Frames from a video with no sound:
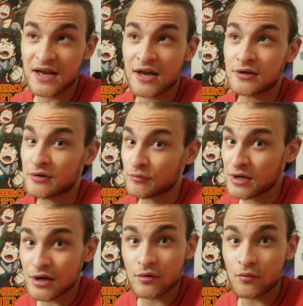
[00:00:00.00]
and
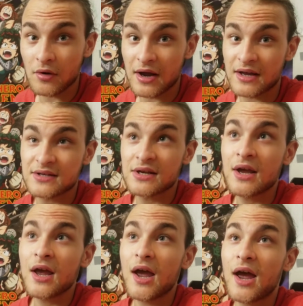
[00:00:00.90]
unique ways,
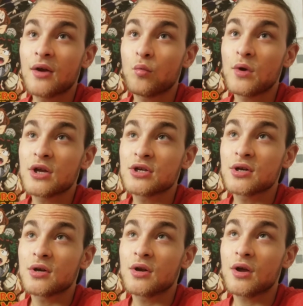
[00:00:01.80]
and we
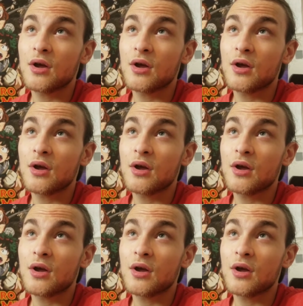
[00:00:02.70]
should